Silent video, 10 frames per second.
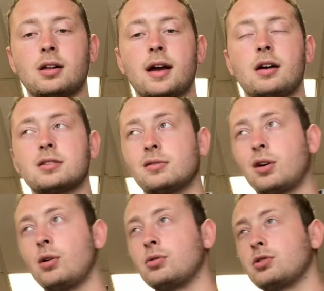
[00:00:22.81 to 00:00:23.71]
I also
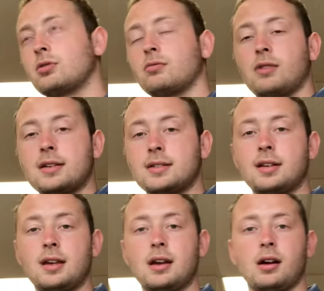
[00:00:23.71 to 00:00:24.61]
coach wrestling
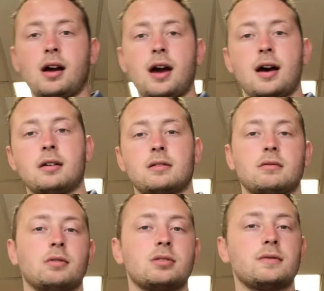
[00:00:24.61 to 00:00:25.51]
here at
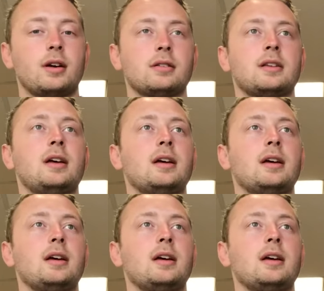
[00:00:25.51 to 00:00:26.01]
Roosevelt,